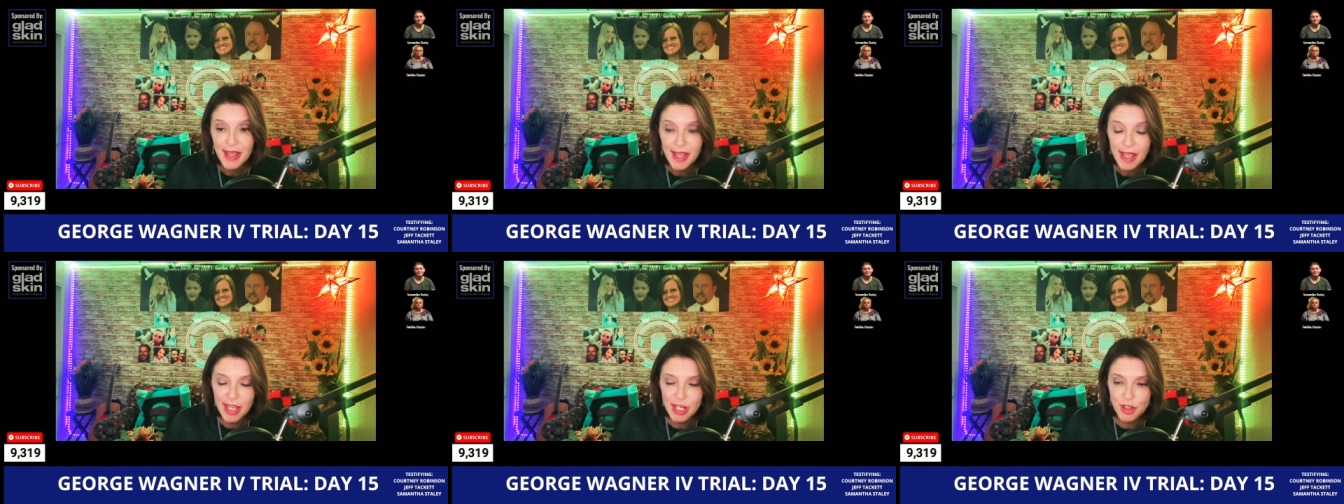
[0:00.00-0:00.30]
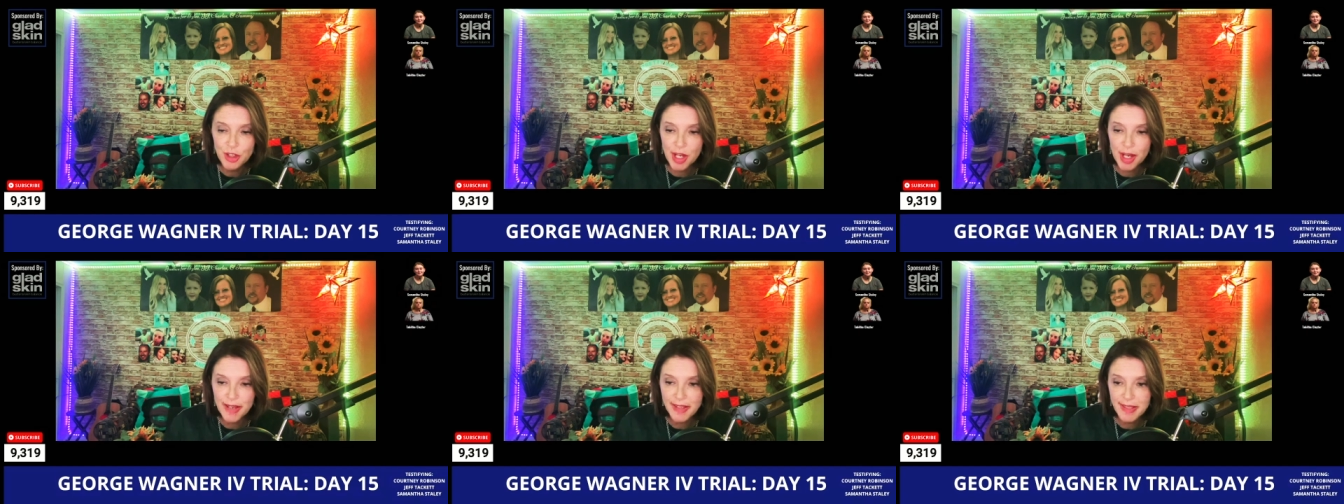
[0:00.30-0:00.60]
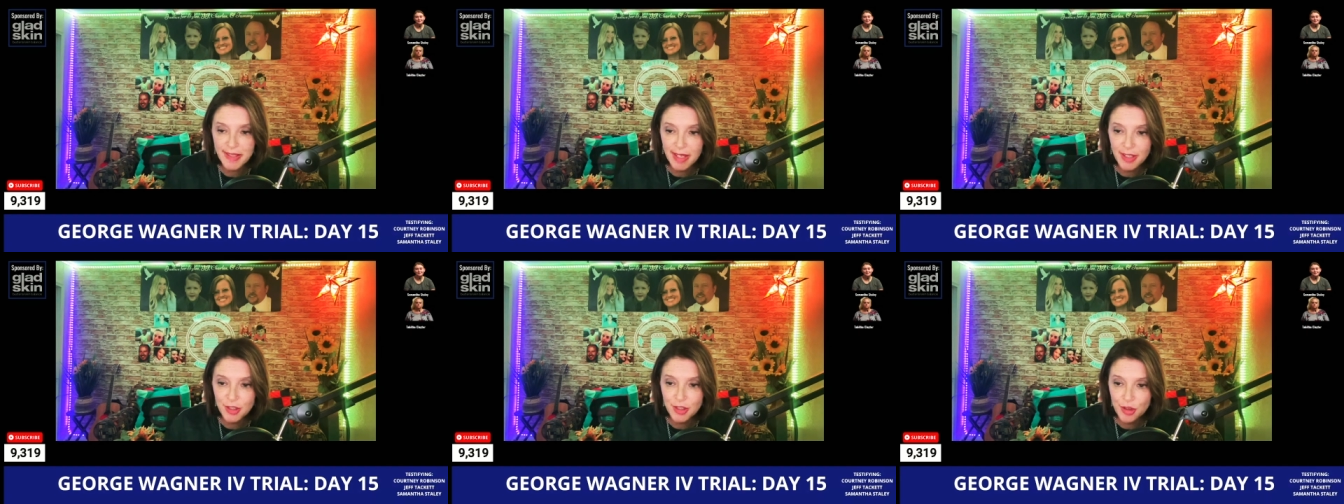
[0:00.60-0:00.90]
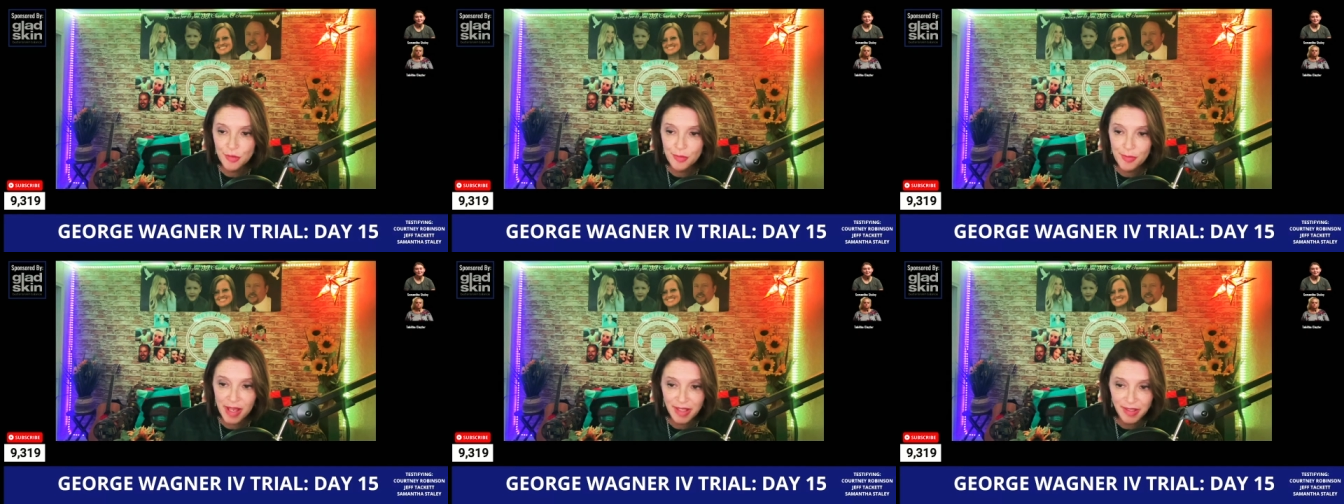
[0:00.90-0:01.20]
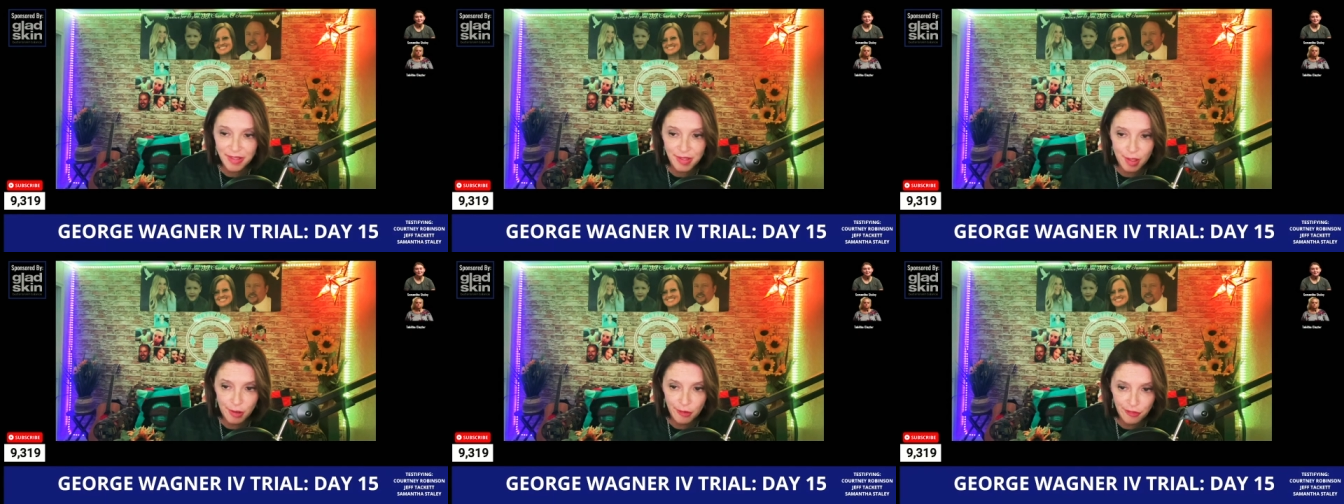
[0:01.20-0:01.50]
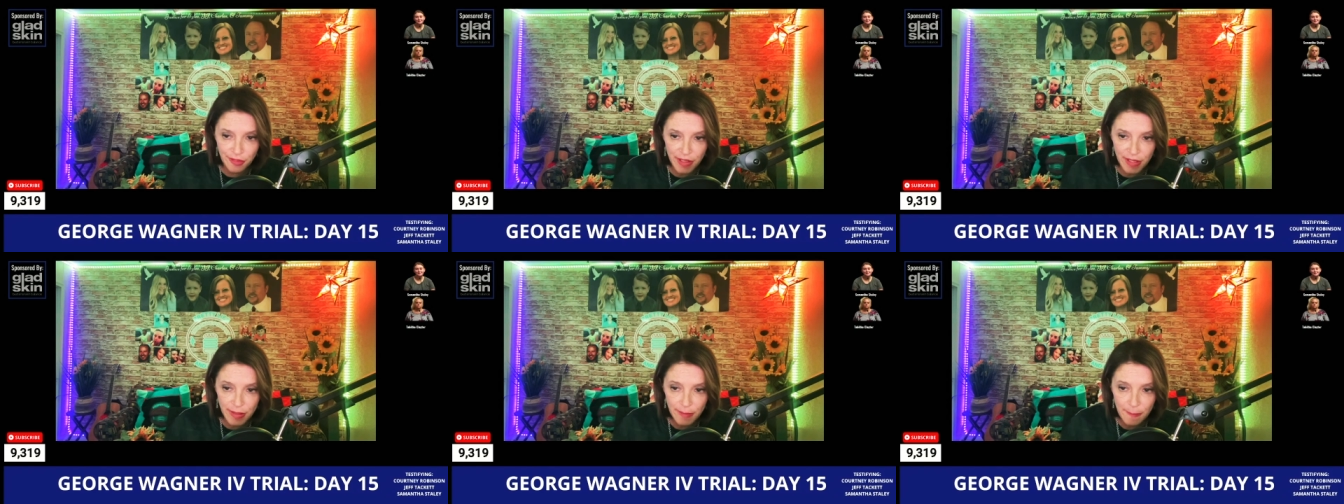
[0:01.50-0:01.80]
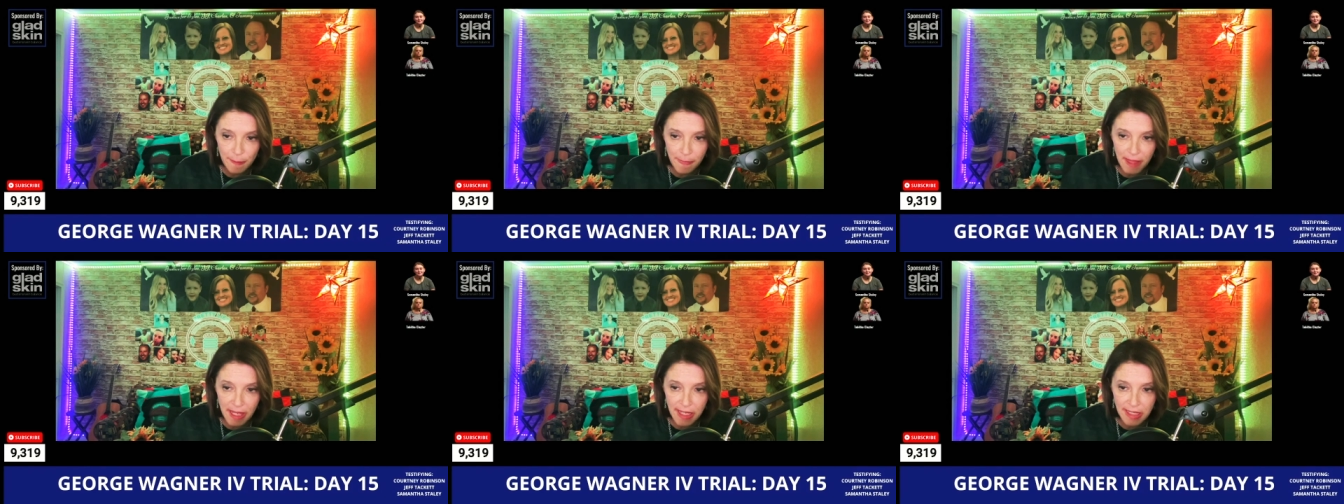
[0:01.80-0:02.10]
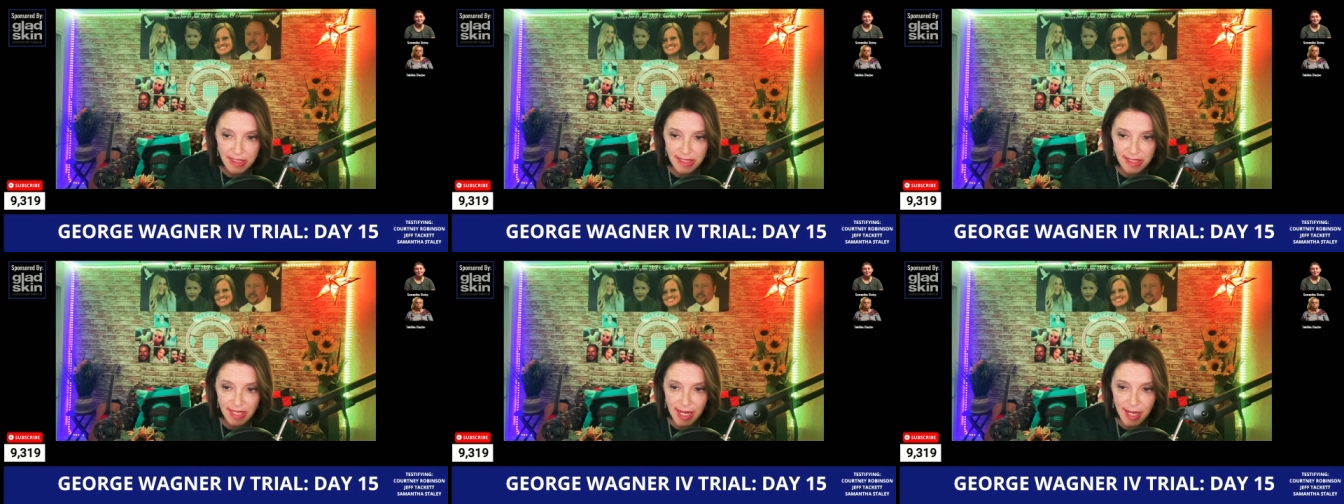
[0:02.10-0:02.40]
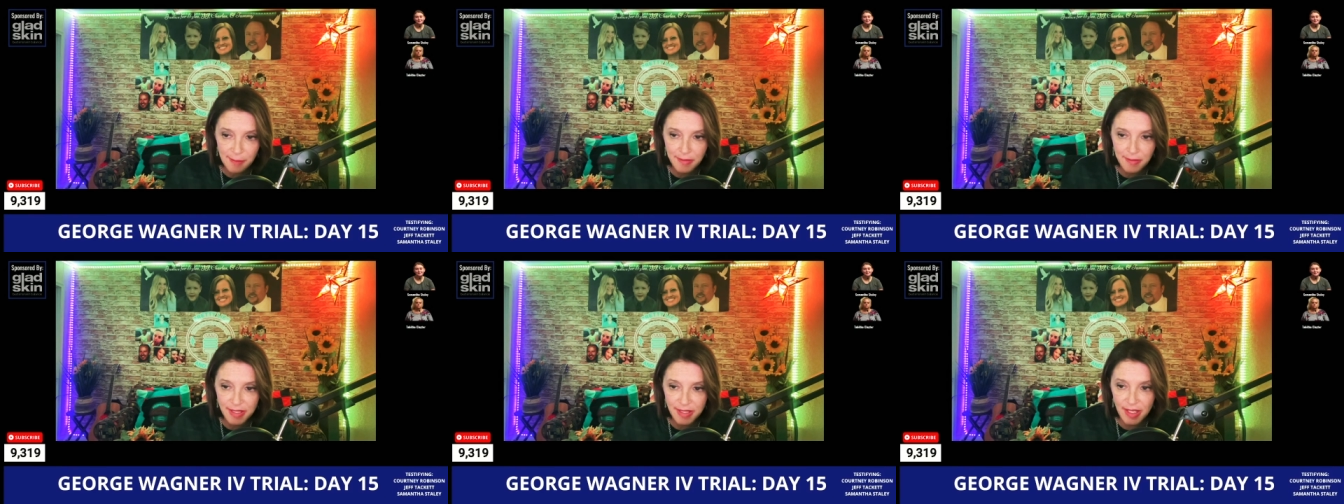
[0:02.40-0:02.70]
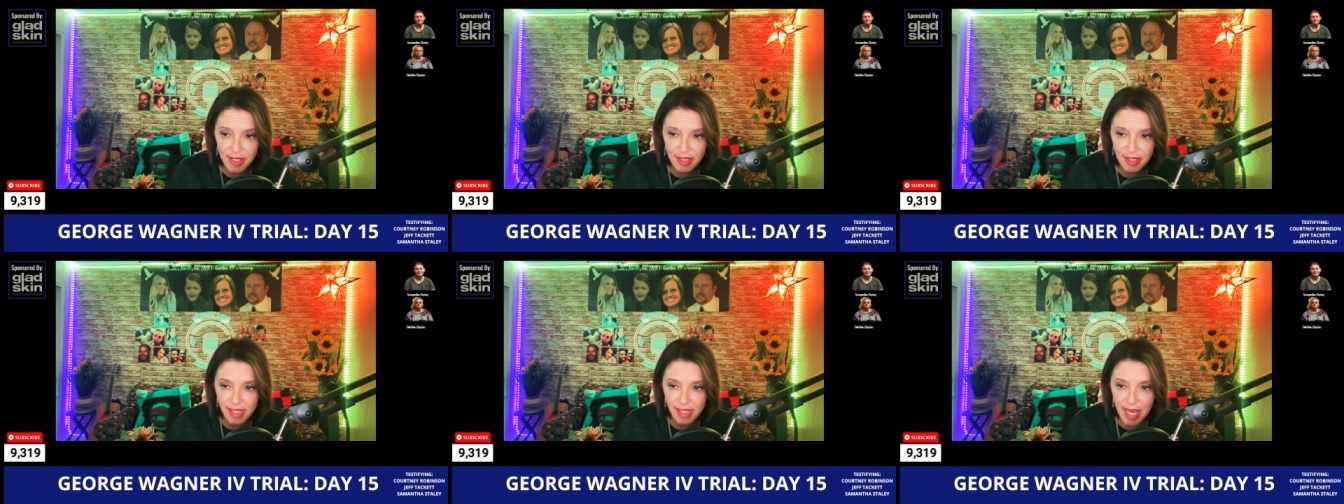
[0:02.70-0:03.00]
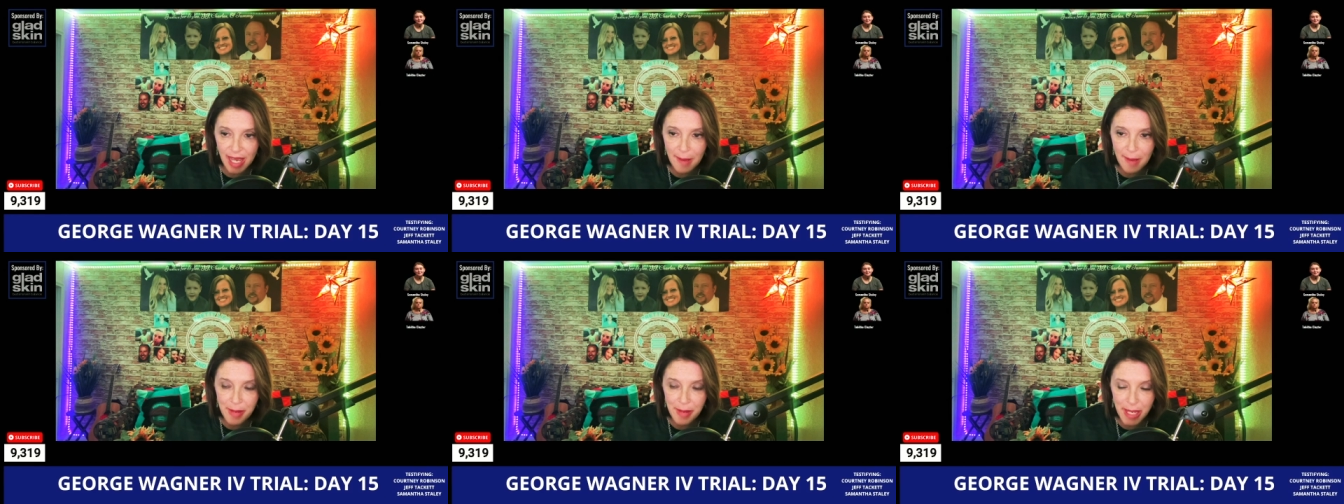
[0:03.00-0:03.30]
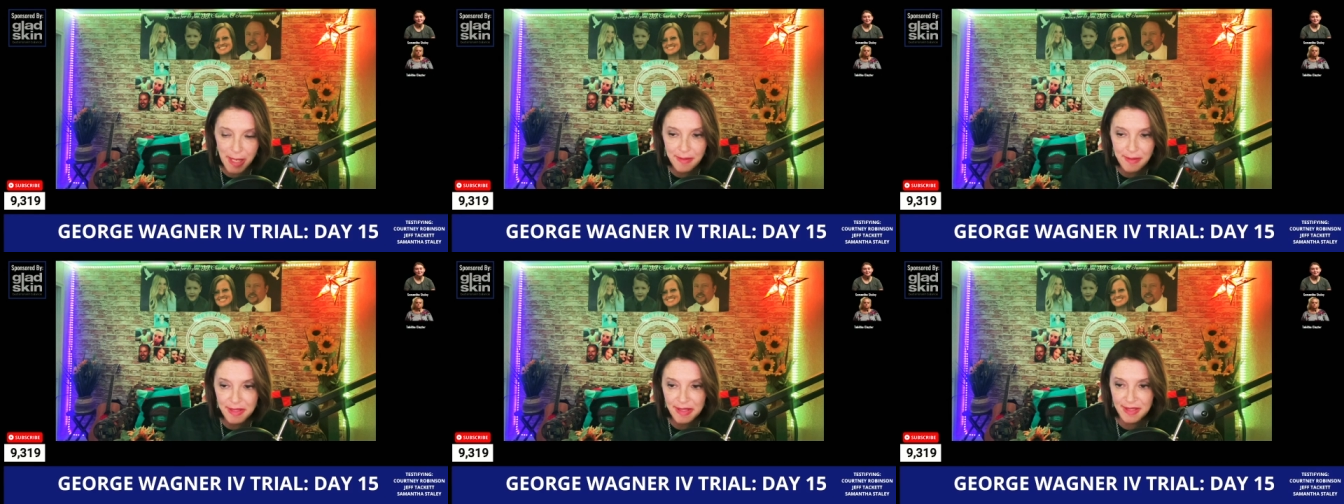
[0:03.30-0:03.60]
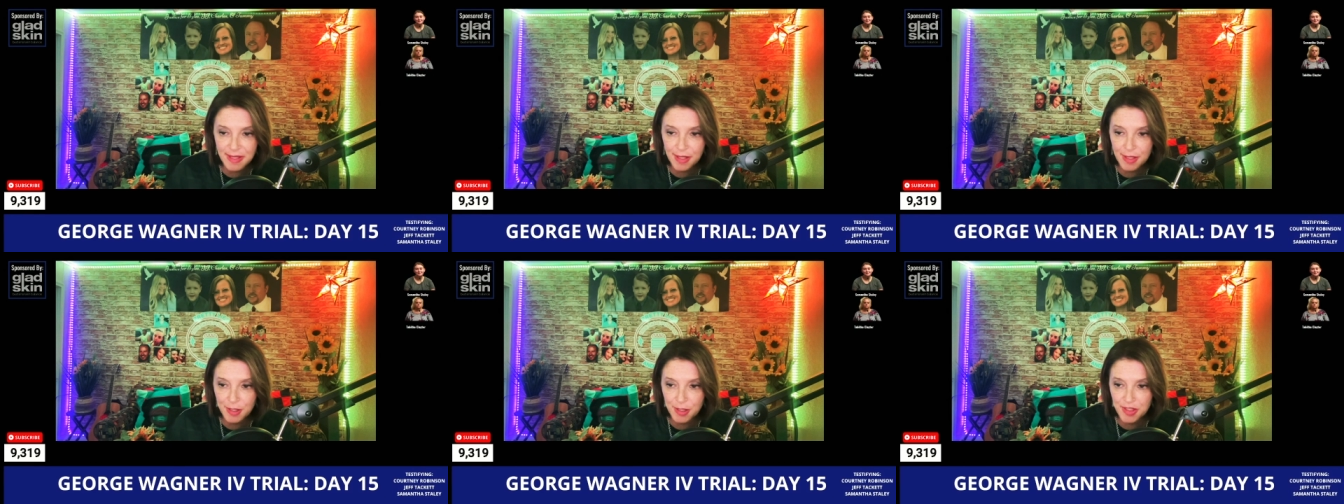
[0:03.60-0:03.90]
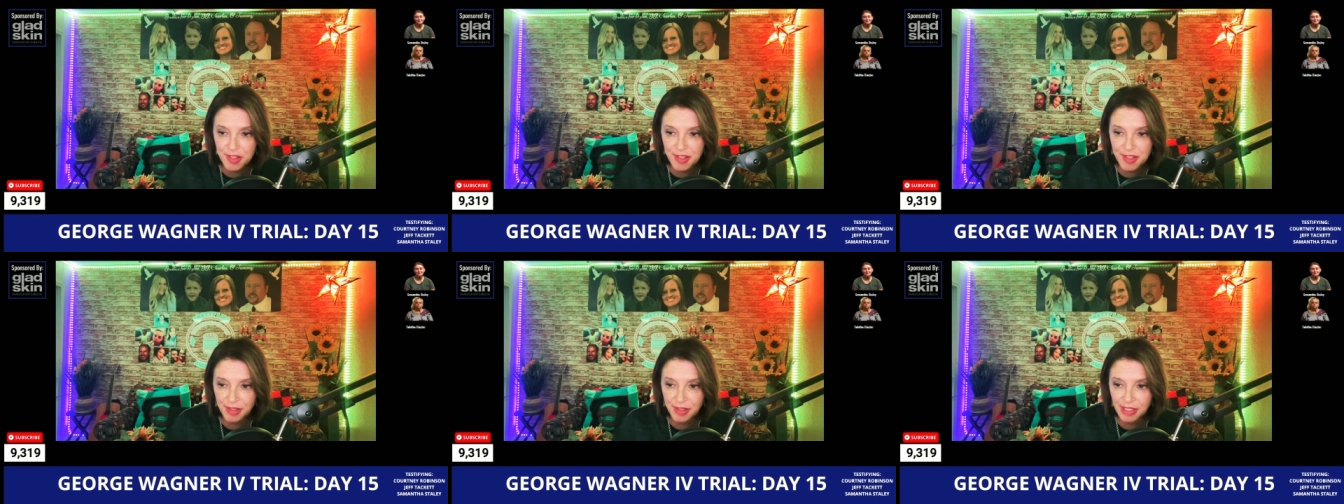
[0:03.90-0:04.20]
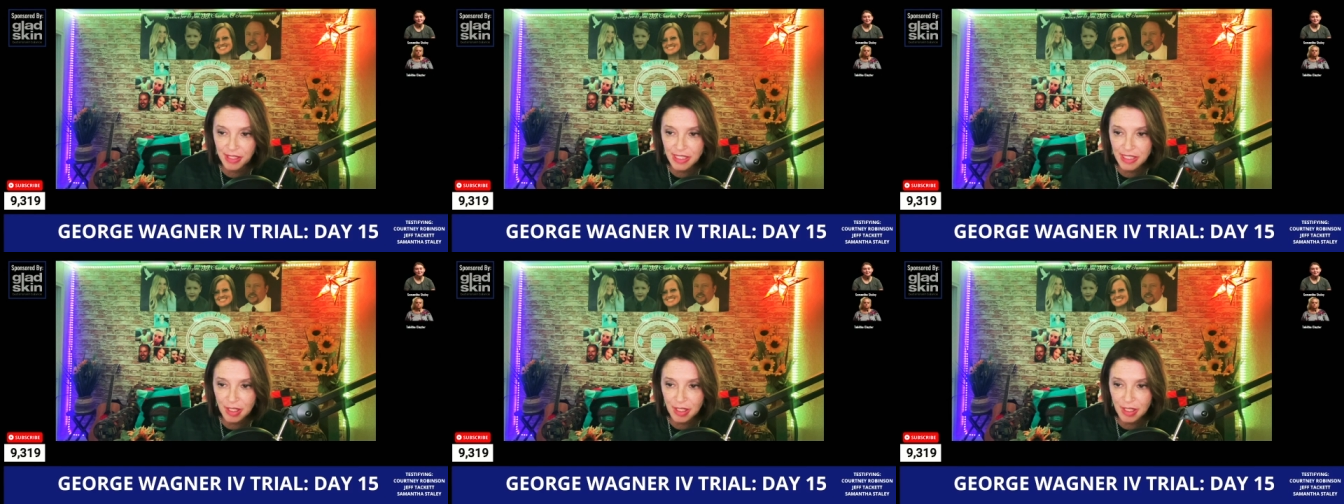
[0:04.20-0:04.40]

And Jake says, You've met Sophie. And Sam says, I babysit her, silly.